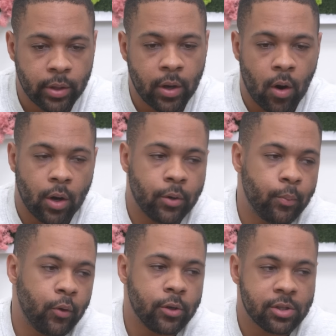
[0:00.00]
really hard
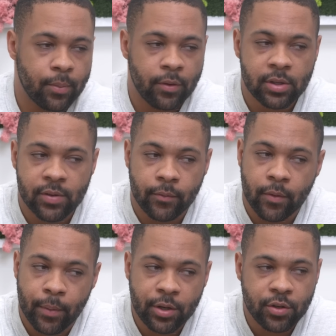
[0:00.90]
in pulling some of this
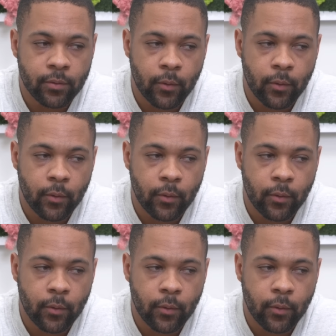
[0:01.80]
information